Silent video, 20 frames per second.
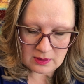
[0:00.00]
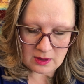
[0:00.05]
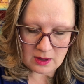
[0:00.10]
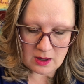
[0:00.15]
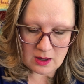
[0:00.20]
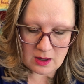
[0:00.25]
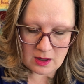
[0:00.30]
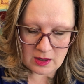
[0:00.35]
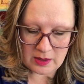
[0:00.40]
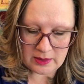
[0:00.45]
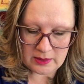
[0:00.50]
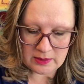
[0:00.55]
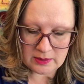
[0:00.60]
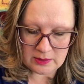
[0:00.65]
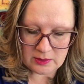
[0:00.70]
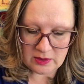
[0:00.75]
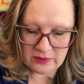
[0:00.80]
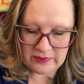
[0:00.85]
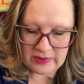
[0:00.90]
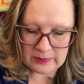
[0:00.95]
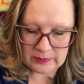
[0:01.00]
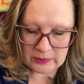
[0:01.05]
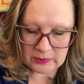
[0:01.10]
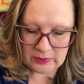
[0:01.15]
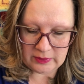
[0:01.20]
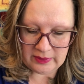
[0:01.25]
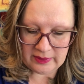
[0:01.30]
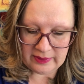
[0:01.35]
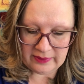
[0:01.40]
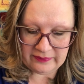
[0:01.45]
on
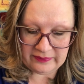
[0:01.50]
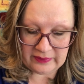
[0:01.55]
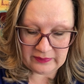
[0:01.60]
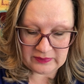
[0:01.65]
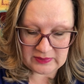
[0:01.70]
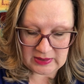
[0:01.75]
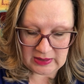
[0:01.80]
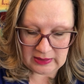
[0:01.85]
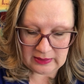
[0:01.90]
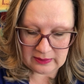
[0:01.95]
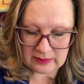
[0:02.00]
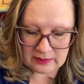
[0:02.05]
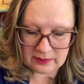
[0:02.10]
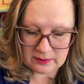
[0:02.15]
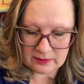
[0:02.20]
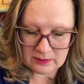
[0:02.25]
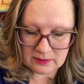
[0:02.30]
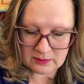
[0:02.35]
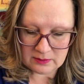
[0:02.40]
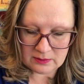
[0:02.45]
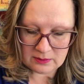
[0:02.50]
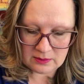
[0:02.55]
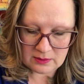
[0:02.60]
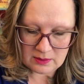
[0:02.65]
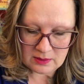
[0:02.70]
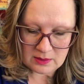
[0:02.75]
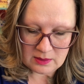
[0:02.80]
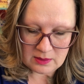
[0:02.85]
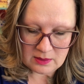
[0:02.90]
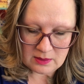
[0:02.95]
November the 15th.
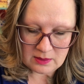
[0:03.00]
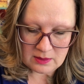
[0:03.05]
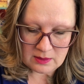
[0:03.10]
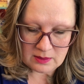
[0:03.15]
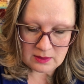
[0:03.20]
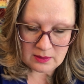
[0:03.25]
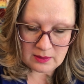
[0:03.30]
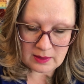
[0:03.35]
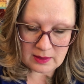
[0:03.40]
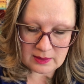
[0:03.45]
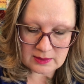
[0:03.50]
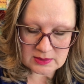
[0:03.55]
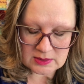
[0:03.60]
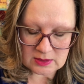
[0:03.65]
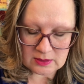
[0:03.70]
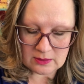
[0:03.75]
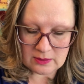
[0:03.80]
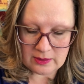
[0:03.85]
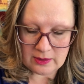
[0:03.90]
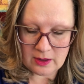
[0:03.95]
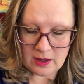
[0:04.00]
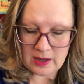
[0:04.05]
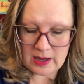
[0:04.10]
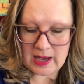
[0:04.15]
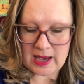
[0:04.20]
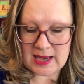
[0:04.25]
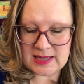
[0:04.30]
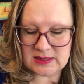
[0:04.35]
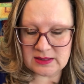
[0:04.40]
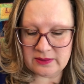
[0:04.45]
So
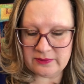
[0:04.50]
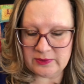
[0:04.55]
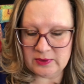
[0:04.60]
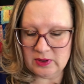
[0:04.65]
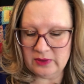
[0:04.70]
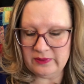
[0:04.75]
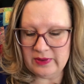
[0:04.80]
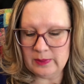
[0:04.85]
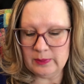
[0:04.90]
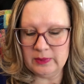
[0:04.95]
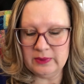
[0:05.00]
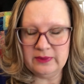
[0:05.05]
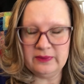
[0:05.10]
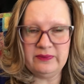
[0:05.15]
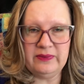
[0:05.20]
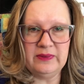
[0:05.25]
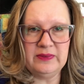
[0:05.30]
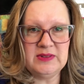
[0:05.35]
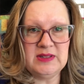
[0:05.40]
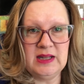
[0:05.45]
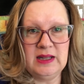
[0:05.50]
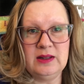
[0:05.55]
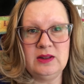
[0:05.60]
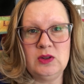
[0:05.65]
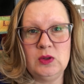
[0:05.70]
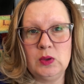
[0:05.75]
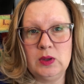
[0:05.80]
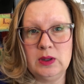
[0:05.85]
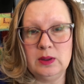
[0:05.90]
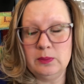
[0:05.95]
as of November 15th,
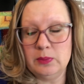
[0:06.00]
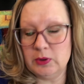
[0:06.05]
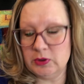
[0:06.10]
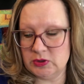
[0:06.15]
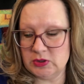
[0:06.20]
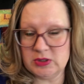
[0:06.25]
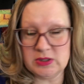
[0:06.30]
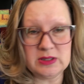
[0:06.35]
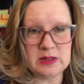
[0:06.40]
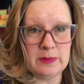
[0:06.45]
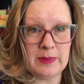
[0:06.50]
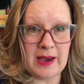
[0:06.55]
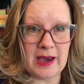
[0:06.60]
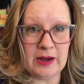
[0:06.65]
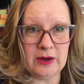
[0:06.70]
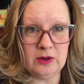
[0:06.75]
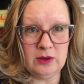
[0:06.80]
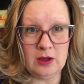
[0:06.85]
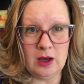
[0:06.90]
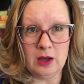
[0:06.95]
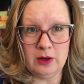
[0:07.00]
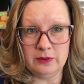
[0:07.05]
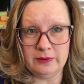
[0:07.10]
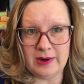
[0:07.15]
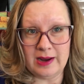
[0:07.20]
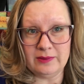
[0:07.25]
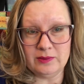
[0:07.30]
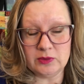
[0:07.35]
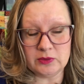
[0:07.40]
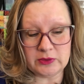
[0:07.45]
you can purchase the pattern on
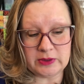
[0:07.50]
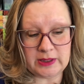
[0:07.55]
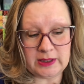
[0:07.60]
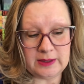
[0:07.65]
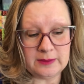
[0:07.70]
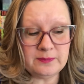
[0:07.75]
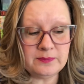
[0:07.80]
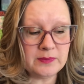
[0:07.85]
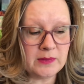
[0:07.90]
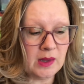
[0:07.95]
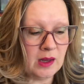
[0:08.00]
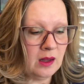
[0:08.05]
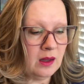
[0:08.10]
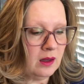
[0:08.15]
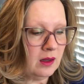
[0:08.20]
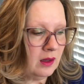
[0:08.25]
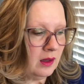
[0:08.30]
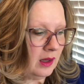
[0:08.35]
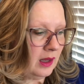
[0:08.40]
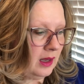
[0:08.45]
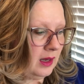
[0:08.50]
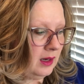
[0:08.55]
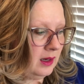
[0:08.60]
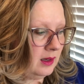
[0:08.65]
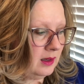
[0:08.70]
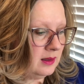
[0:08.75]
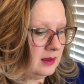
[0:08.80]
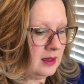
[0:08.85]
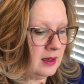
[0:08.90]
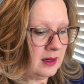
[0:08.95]
Ravelry
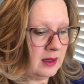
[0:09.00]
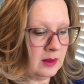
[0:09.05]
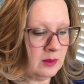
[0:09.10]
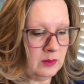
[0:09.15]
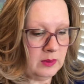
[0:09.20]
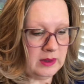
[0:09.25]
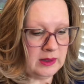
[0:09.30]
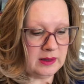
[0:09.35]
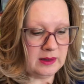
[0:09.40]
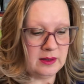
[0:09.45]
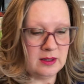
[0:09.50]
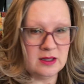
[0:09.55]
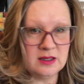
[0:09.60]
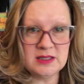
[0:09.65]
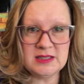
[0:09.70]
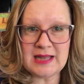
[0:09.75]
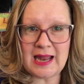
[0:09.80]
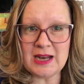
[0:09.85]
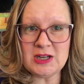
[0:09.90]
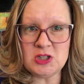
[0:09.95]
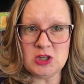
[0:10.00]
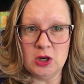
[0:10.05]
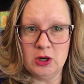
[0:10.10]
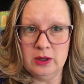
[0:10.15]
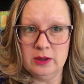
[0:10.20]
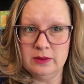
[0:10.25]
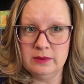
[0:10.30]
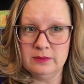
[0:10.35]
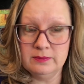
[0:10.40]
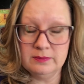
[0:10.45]
and knit it with stash
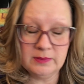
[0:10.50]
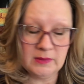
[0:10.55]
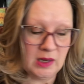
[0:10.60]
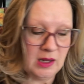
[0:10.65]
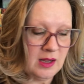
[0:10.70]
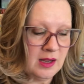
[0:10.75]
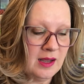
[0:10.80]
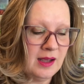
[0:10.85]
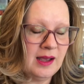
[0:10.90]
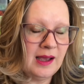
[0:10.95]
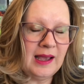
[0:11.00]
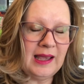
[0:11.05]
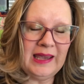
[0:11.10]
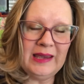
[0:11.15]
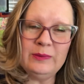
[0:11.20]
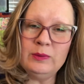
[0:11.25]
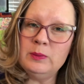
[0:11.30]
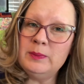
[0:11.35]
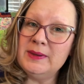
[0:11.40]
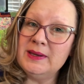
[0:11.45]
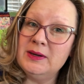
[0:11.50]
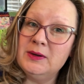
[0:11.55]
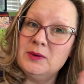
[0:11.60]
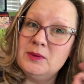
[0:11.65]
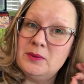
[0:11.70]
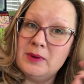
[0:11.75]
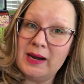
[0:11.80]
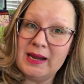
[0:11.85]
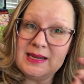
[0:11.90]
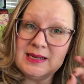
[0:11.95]
yarn. It will be
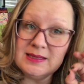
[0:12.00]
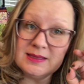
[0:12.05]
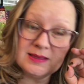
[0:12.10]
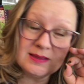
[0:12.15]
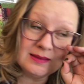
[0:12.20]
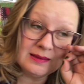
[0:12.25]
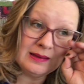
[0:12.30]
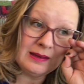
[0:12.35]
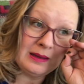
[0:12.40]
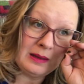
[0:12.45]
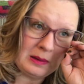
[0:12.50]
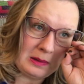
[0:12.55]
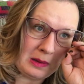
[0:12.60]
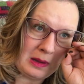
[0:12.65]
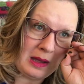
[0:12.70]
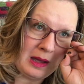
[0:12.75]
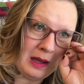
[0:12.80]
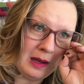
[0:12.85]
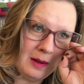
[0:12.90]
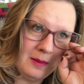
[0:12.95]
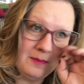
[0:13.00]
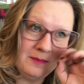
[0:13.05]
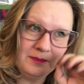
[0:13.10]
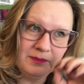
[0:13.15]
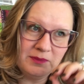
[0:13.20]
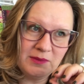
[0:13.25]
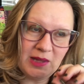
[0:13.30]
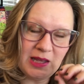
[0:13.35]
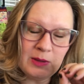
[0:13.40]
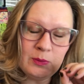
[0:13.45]
great.
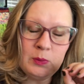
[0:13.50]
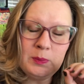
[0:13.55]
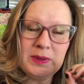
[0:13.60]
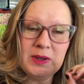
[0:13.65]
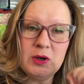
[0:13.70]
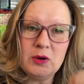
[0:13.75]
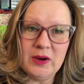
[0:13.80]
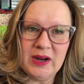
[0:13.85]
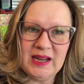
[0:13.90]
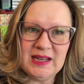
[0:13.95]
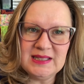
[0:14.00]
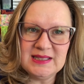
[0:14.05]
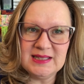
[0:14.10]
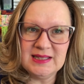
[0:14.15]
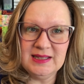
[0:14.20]
It would be great to